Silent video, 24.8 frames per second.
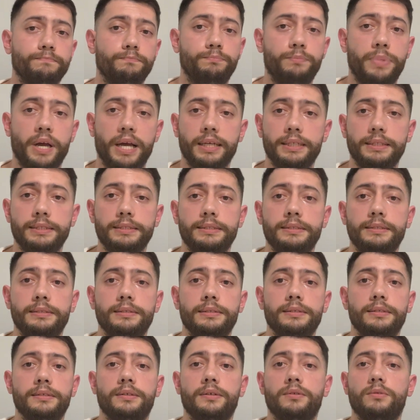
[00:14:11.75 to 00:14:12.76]

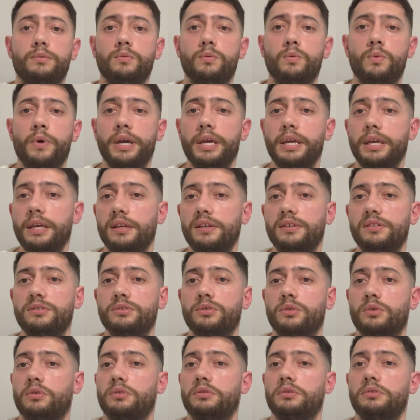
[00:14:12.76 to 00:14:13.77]
best ways
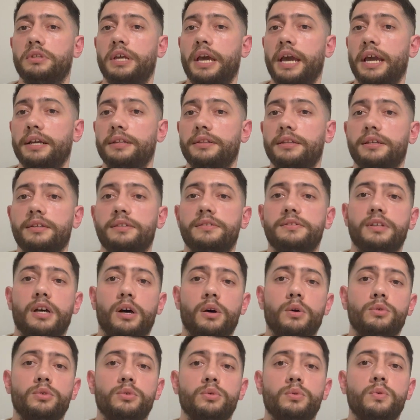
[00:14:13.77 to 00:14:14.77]
or tactics
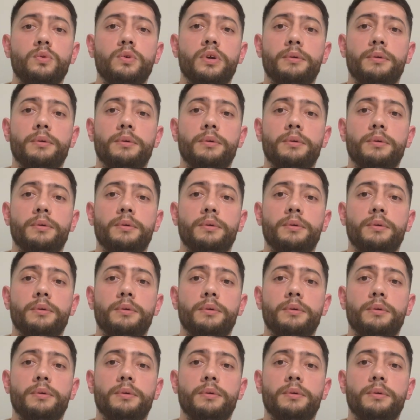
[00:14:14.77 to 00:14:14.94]
how you